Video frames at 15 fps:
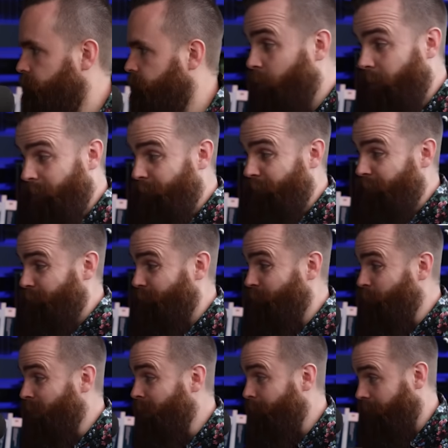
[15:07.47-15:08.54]
We already found a
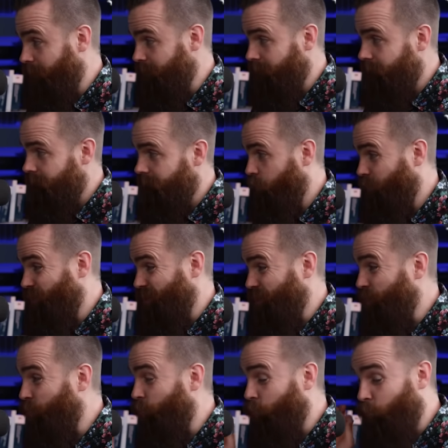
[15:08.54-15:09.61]
few emails which is
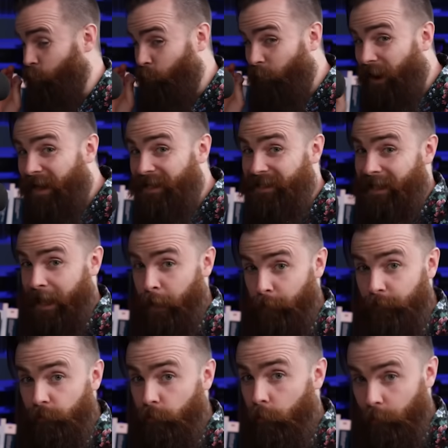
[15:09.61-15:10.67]
crazy
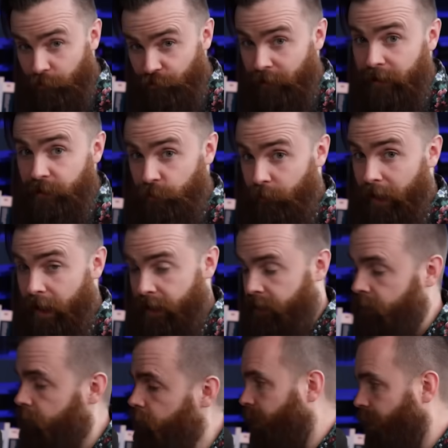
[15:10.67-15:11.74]
helpful when we're trying to do hacking.